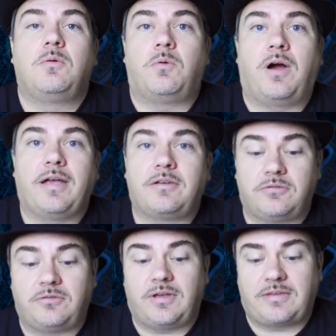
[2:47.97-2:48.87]
Why?
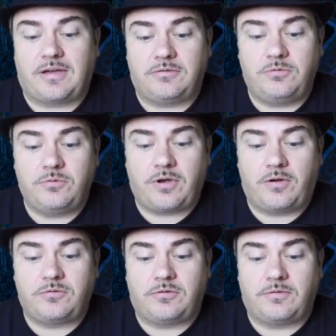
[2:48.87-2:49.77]
Because you take that
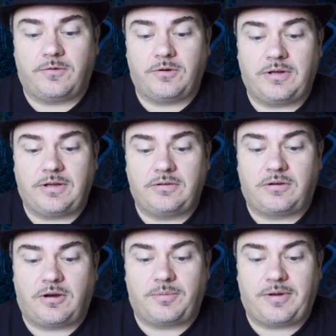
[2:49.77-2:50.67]
glucose, you convert it into
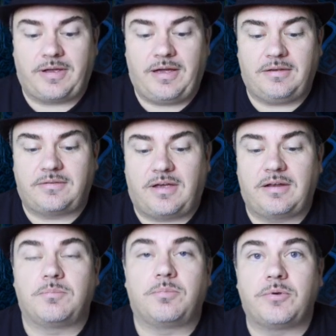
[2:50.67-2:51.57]
carbon
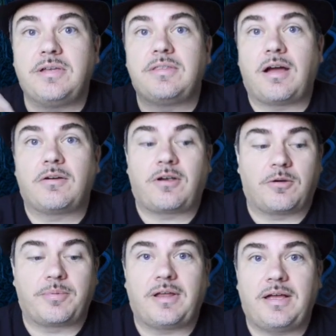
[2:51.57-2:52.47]
dioxide and breathe out
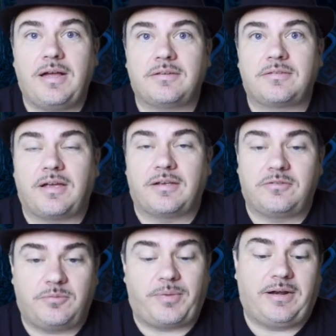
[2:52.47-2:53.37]
carbon dioxide
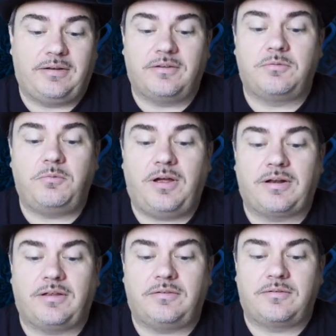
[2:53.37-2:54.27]
because your body doesn't
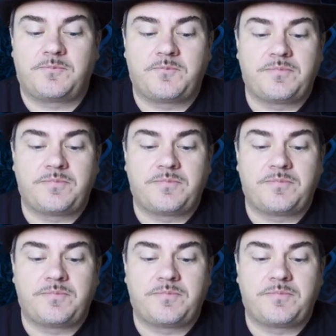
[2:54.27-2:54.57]
want it.